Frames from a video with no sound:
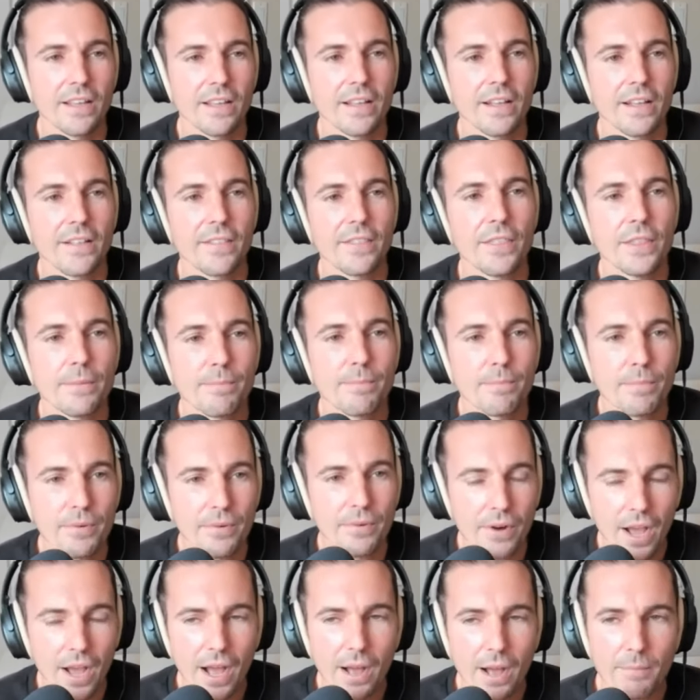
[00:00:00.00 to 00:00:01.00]
The
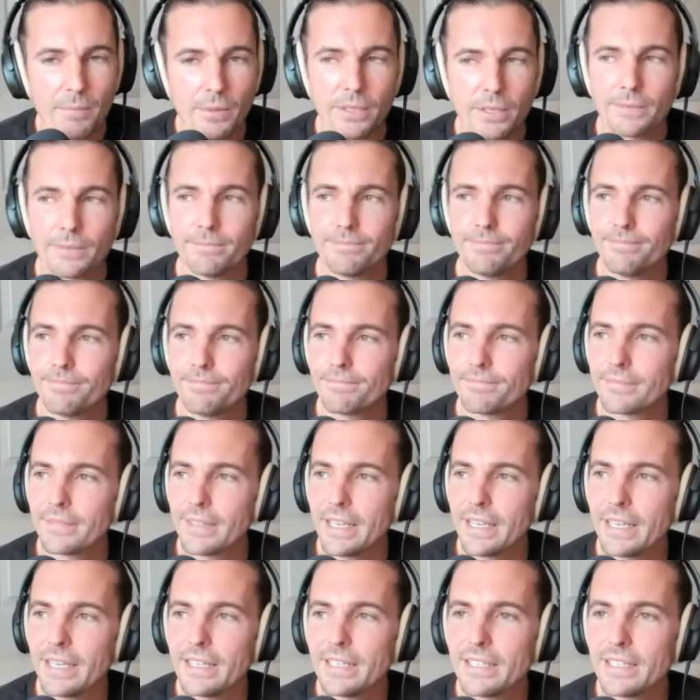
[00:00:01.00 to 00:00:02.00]
problem
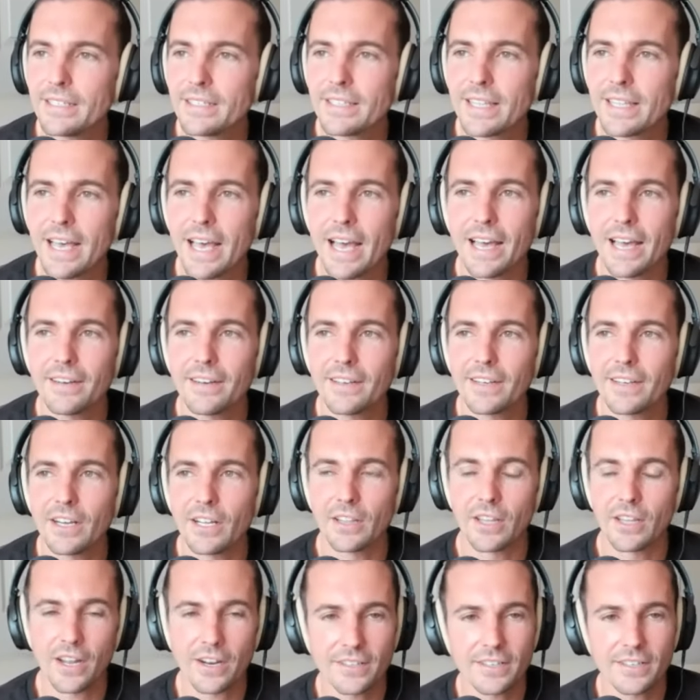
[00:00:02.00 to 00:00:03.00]
is that a
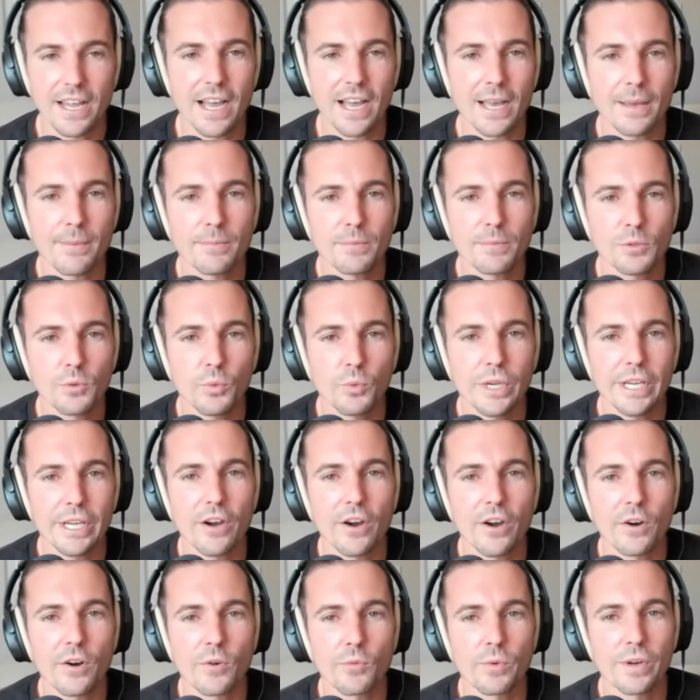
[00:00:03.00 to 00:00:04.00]
lot of times we
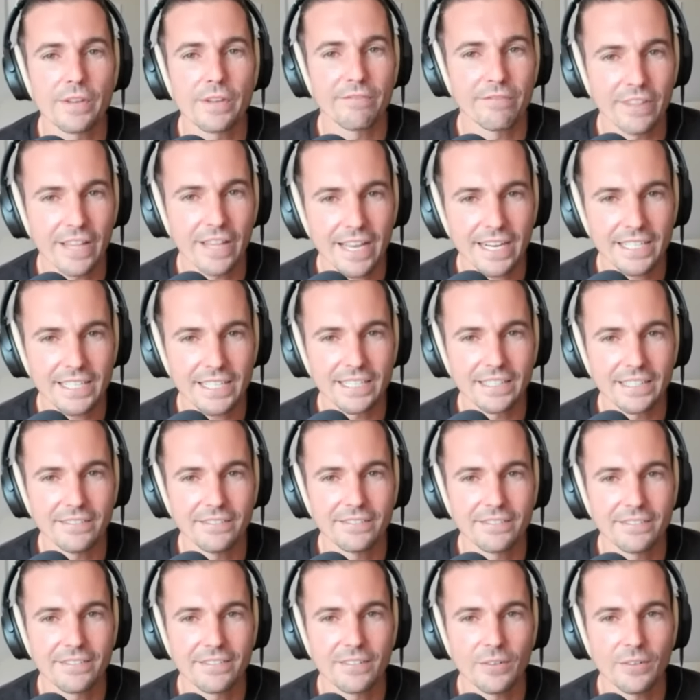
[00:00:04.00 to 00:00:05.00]
are
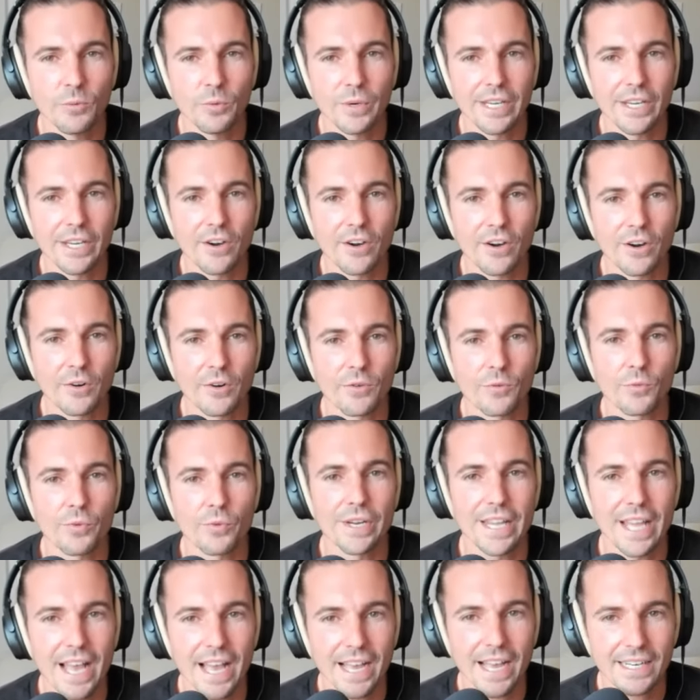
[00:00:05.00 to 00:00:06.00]
reflexive, we are
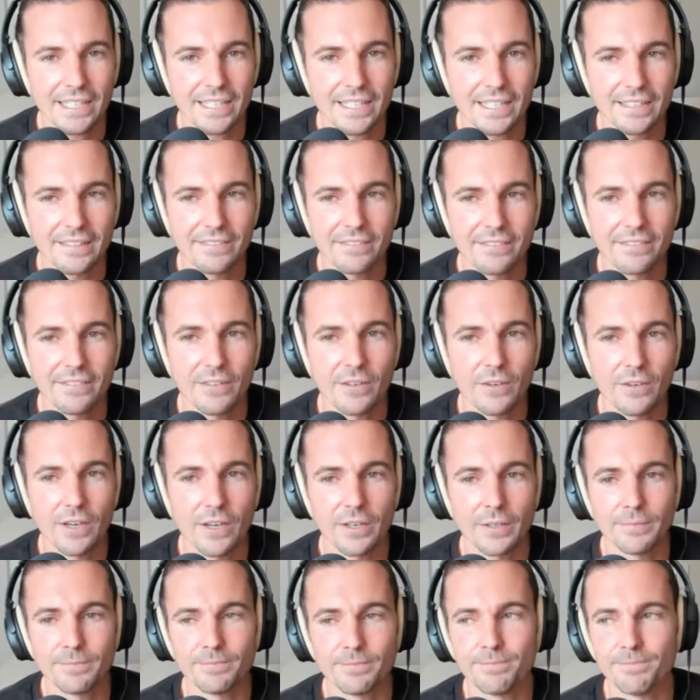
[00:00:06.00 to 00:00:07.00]
reactive,
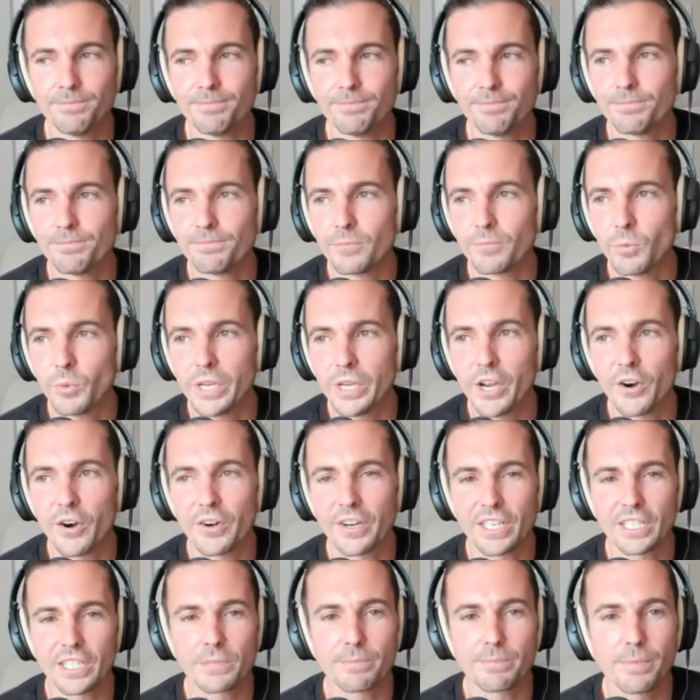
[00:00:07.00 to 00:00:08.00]
we are
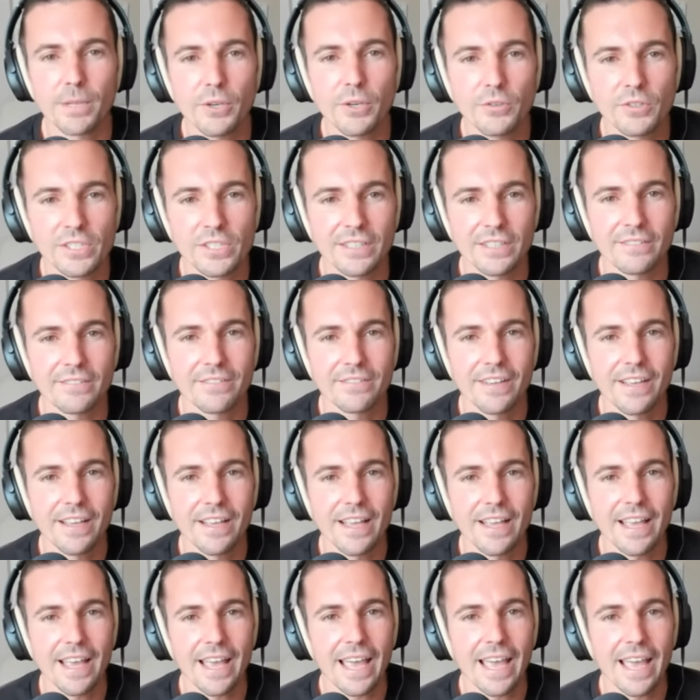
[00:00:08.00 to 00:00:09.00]
explosive,
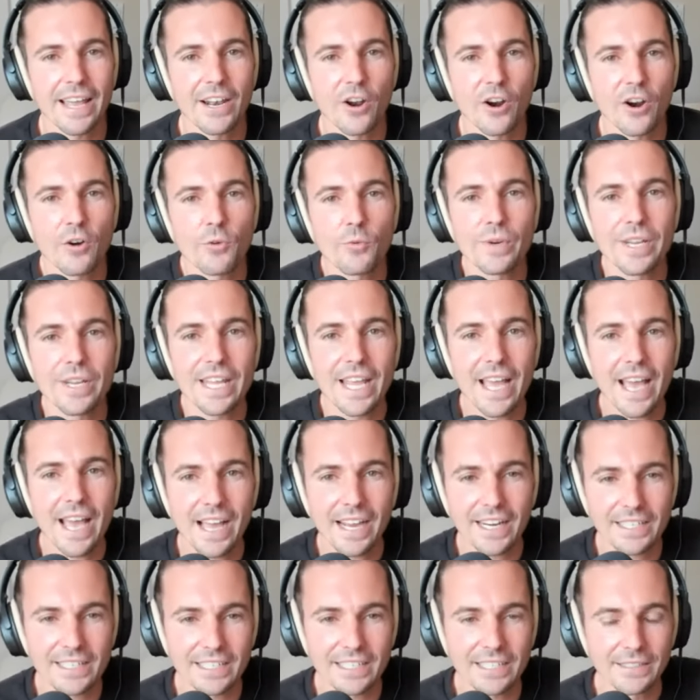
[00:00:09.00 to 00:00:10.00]
and our
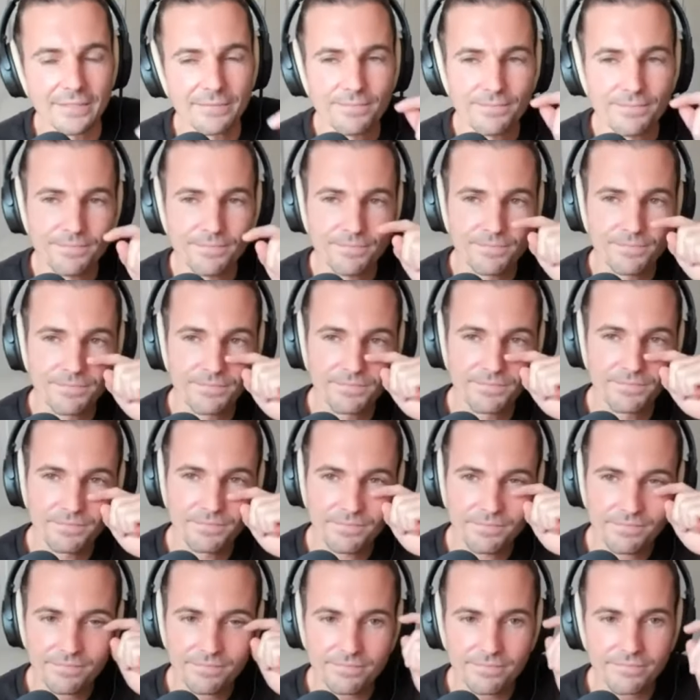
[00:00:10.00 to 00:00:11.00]
reaction,
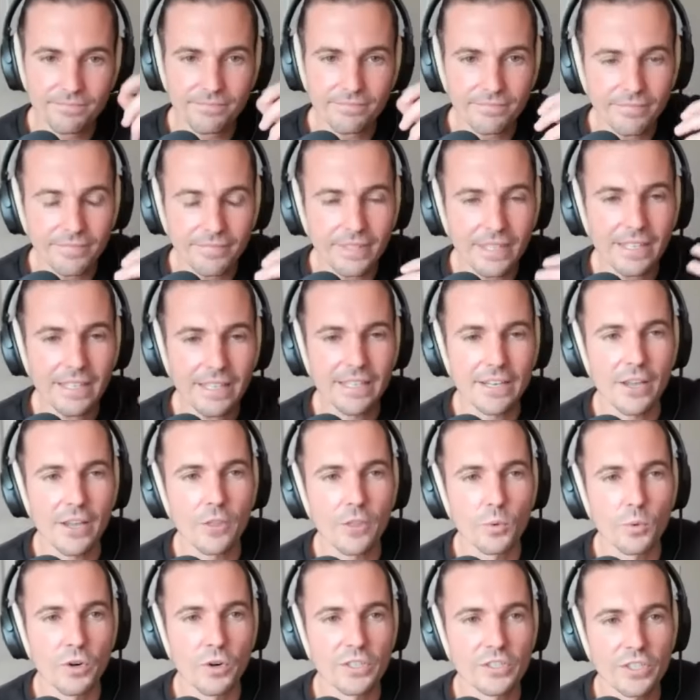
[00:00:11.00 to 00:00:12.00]
in other
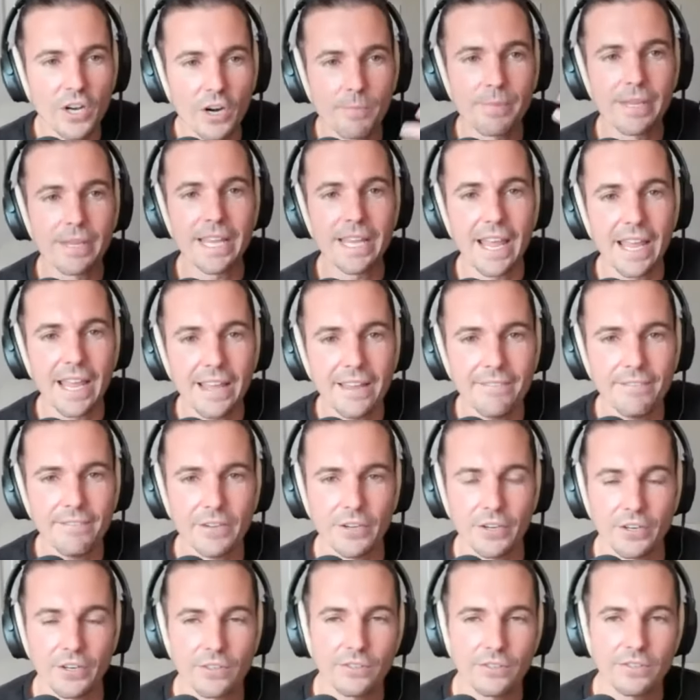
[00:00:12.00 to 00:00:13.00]
words, our
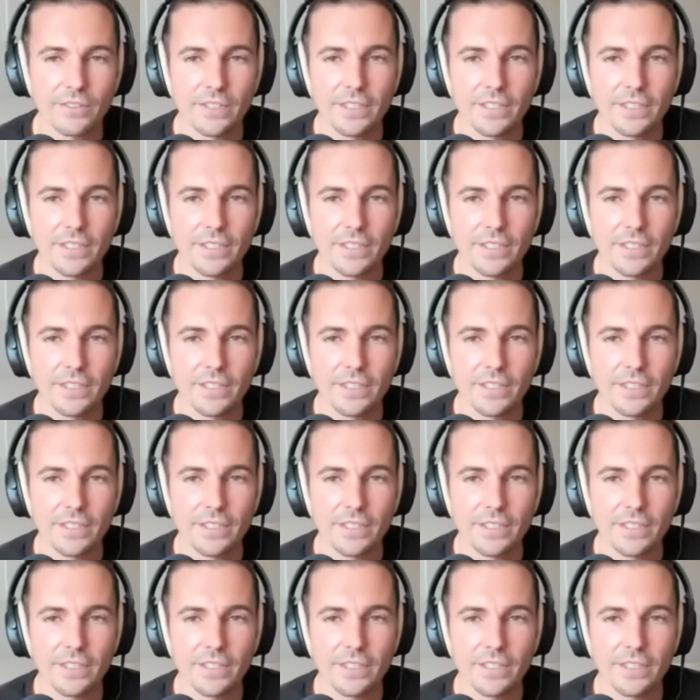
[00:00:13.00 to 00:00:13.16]
behavior,